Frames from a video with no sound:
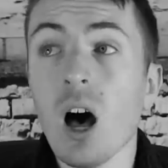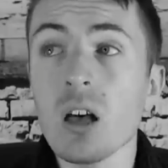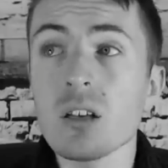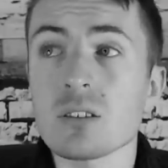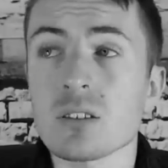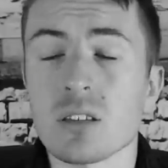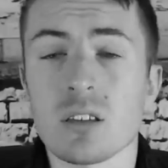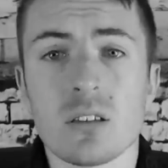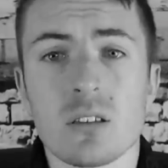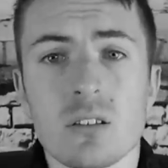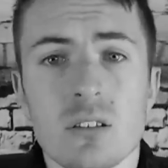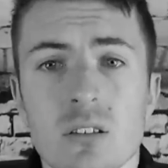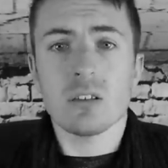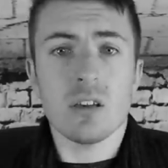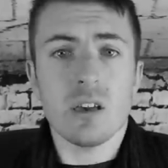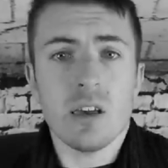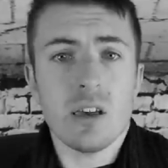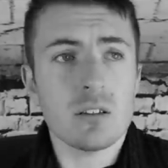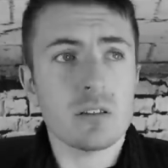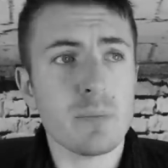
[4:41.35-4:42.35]
Ozzy,
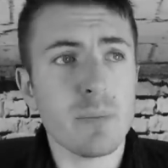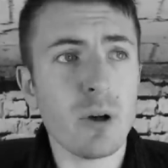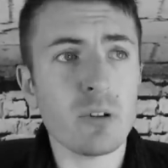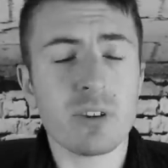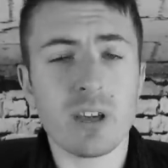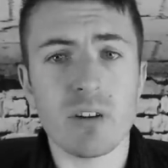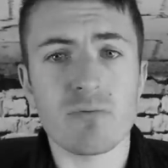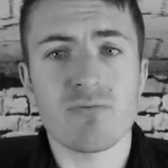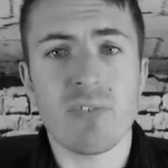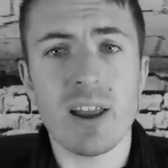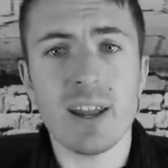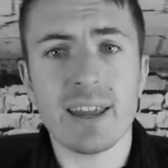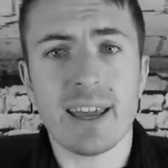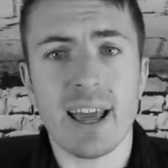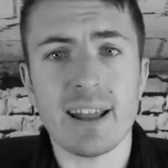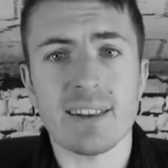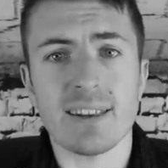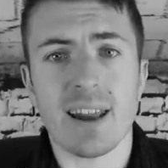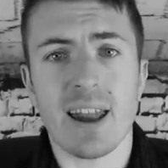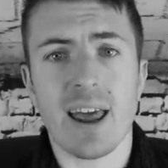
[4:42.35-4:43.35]
he's about to get
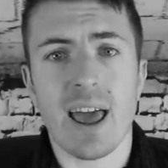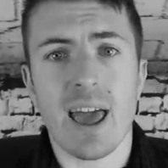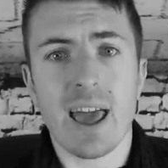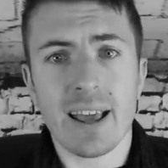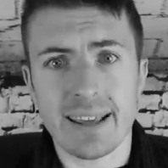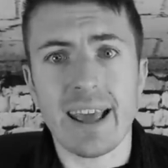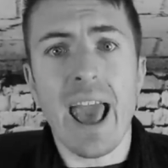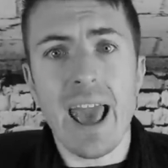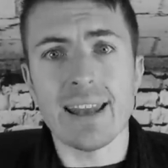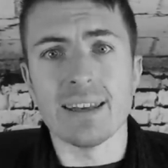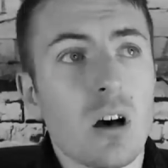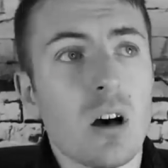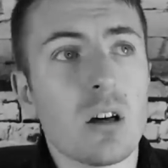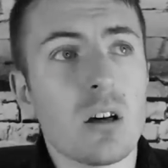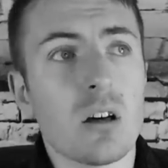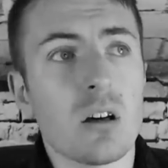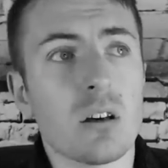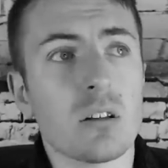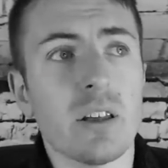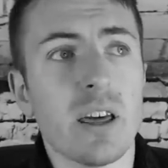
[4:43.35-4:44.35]
relegated again.
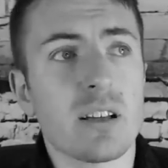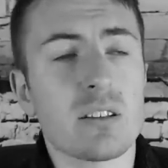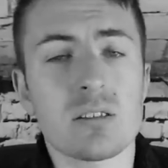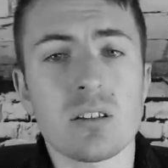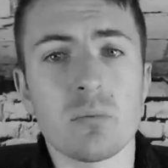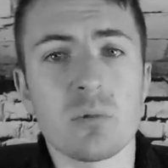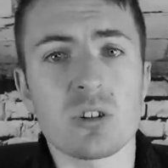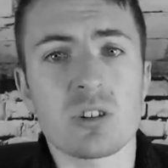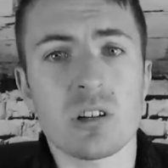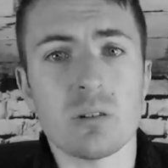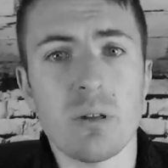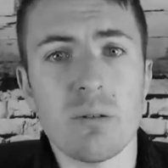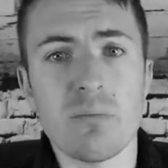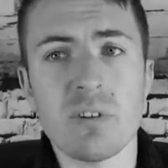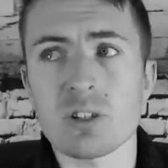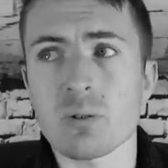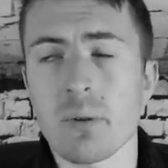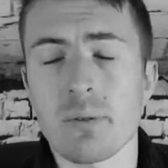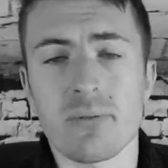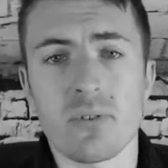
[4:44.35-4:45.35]
Ah, next summer's gonna be
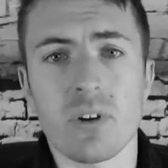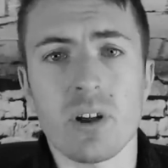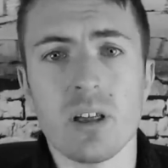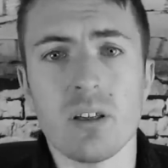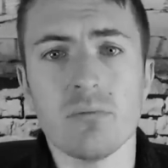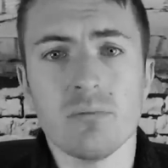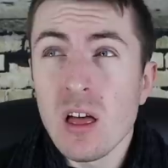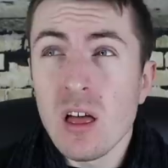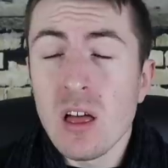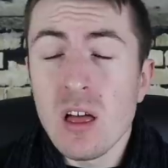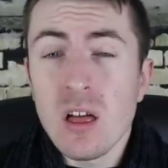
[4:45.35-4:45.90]
miserable for him.